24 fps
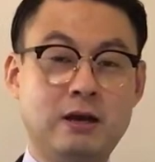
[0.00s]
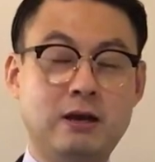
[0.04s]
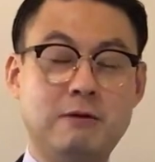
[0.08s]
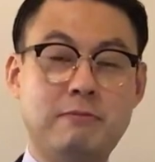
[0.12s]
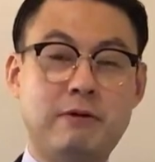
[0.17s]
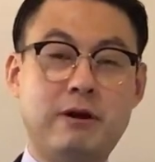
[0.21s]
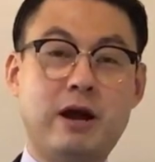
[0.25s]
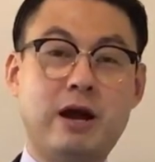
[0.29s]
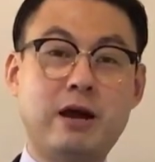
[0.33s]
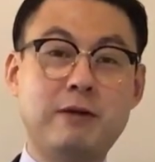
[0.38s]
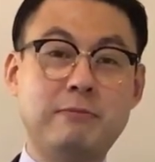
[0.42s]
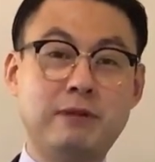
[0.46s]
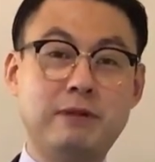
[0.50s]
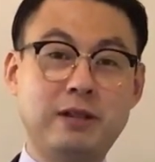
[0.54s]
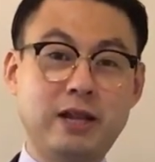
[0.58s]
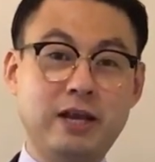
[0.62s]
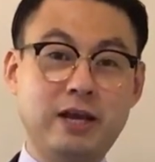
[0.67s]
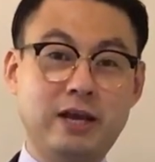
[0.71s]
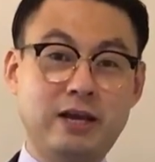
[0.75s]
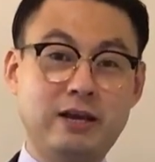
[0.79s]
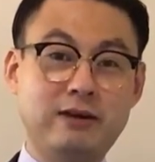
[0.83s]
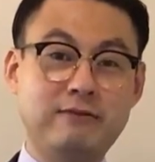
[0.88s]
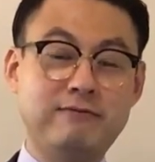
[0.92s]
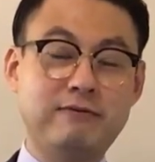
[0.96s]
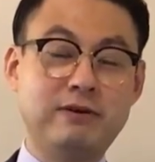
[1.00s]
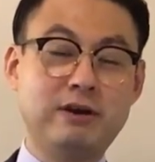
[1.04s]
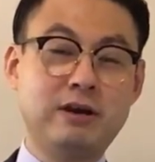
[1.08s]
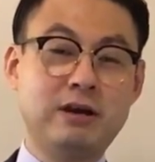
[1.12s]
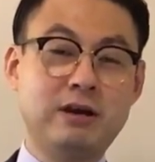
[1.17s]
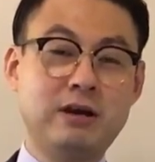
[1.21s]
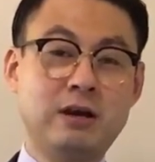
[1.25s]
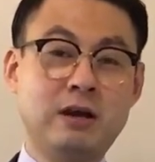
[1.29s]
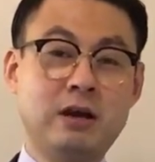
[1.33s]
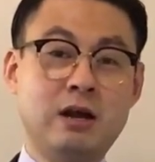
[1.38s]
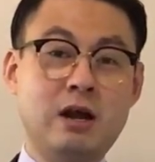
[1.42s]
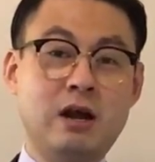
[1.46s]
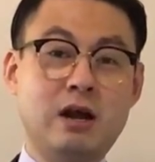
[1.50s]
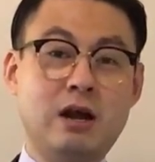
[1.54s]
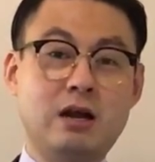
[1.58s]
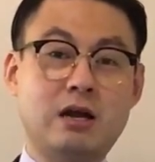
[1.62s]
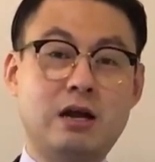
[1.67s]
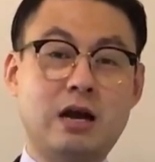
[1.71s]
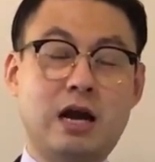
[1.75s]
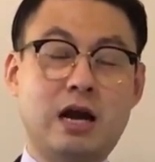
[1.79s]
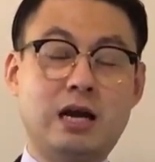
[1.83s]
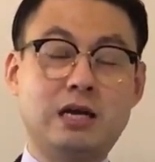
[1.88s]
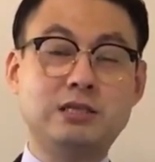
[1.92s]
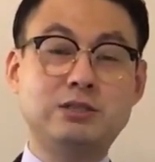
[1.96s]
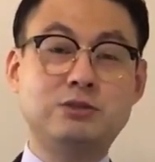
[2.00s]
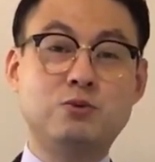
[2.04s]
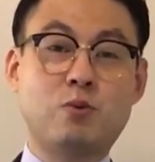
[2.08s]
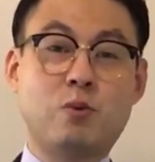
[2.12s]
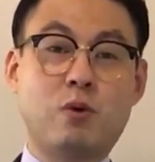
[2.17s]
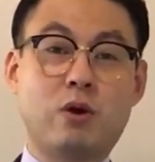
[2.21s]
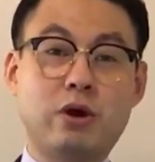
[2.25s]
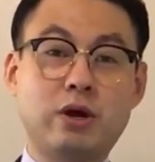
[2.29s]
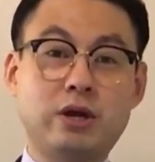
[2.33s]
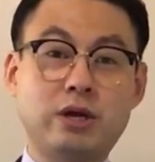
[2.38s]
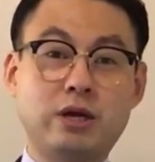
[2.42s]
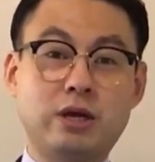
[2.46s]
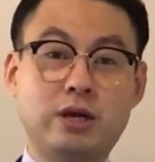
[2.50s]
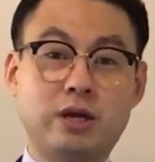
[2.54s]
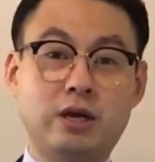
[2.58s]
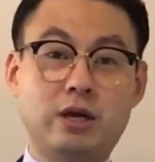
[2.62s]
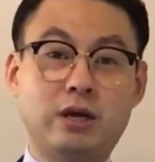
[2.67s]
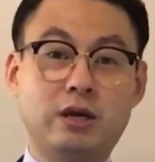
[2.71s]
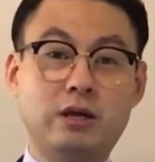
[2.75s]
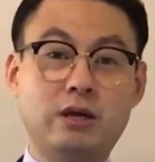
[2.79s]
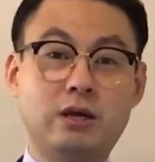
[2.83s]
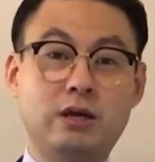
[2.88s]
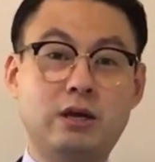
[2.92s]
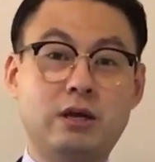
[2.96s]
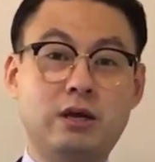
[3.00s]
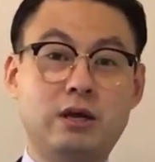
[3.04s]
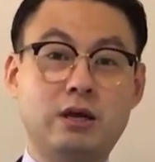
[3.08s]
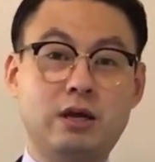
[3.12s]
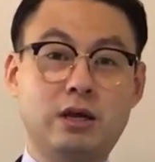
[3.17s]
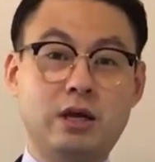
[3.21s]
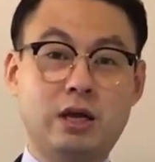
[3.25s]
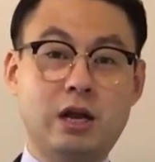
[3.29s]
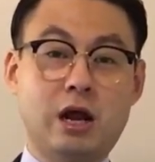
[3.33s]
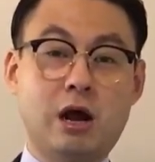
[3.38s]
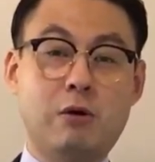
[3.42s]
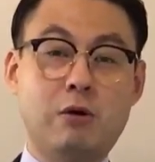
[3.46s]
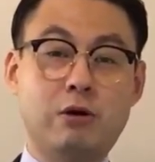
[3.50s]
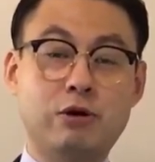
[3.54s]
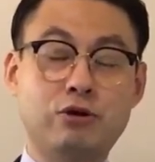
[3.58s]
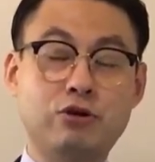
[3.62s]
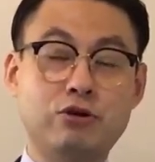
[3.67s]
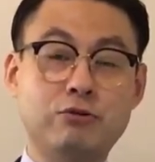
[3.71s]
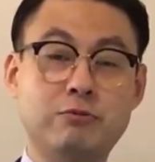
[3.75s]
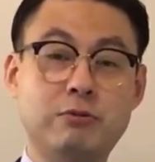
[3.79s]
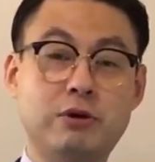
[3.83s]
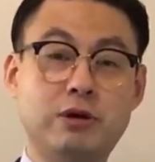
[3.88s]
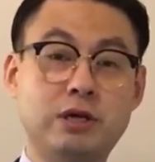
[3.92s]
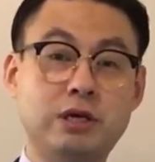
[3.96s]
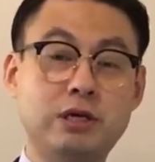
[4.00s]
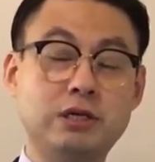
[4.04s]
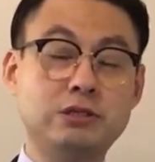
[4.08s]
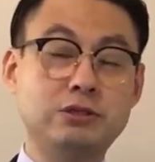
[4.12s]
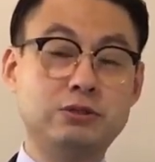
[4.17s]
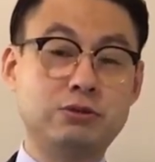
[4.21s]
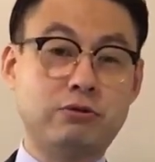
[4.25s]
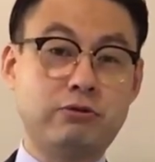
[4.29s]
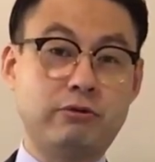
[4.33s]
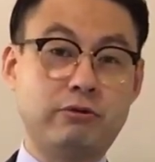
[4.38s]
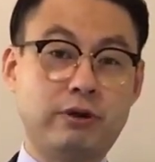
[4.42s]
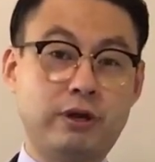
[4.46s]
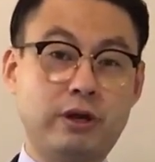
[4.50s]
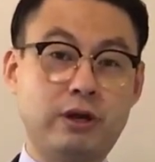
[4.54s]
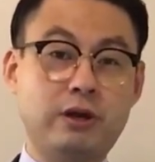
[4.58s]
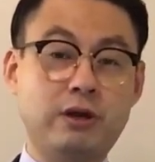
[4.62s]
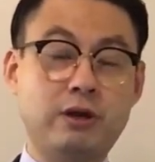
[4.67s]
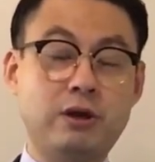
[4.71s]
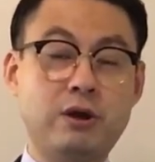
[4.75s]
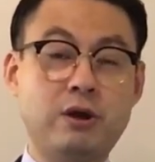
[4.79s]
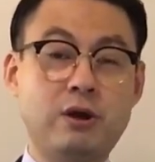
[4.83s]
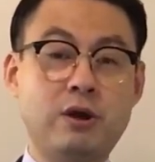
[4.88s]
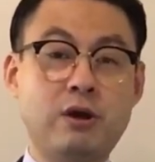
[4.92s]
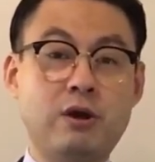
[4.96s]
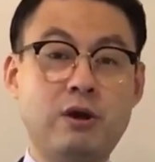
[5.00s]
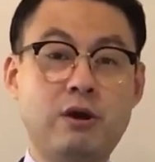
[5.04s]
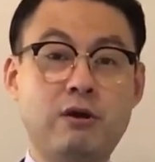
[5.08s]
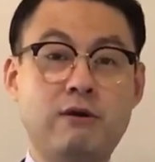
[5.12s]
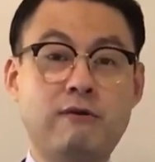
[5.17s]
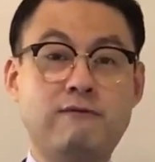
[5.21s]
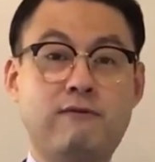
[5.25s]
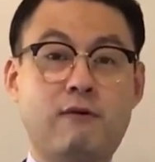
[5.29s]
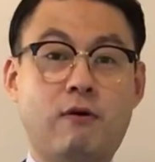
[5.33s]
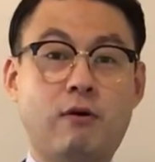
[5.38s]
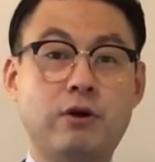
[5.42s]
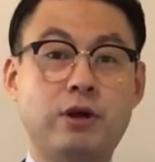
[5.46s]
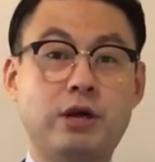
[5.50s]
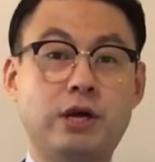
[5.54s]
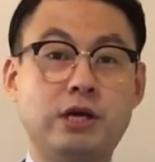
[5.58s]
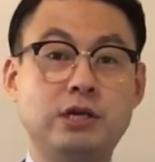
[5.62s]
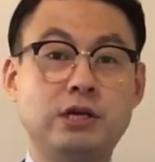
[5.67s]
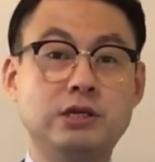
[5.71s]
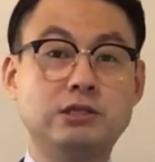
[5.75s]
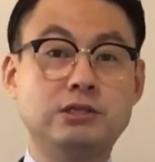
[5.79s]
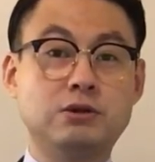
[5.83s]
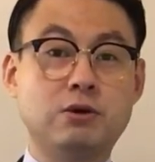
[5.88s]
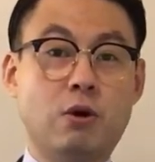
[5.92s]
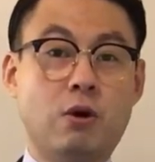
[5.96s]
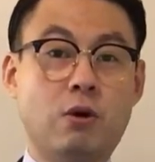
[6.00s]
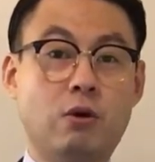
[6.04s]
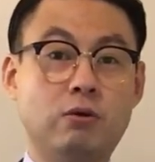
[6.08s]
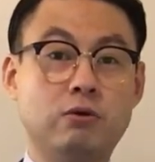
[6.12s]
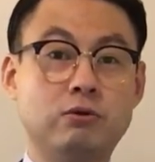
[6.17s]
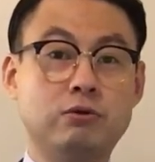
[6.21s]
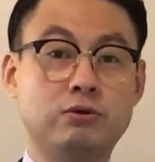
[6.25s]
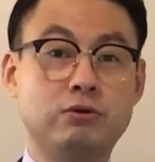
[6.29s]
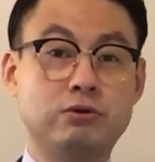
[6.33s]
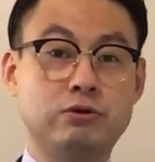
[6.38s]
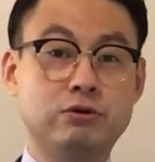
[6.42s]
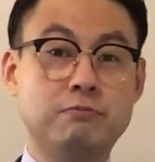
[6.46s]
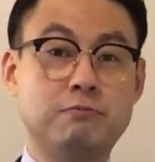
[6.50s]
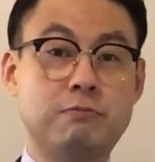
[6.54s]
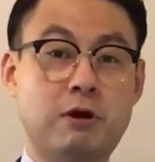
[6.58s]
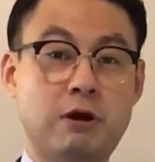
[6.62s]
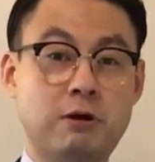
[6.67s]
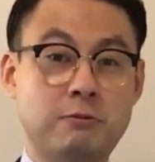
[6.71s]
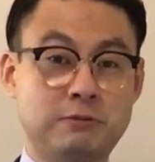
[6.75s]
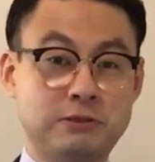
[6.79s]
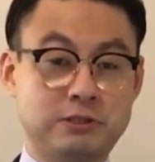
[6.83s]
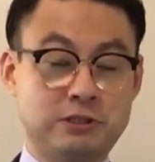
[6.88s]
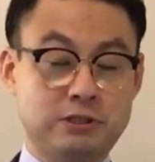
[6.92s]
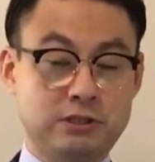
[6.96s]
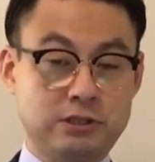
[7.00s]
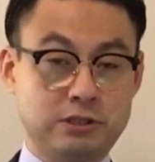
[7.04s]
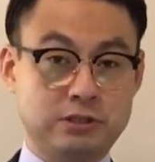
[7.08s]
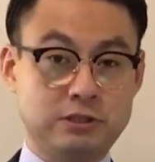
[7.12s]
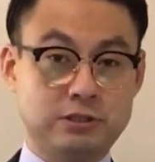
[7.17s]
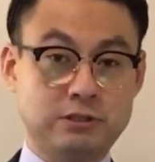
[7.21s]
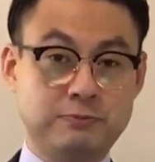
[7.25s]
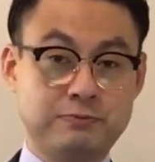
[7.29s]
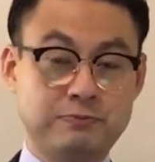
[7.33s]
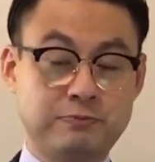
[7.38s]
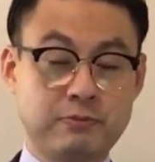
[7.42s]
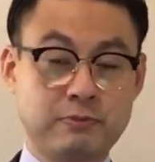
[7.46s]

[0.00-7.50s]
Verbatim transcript: But I believe God is working in our human history for His own good purposes.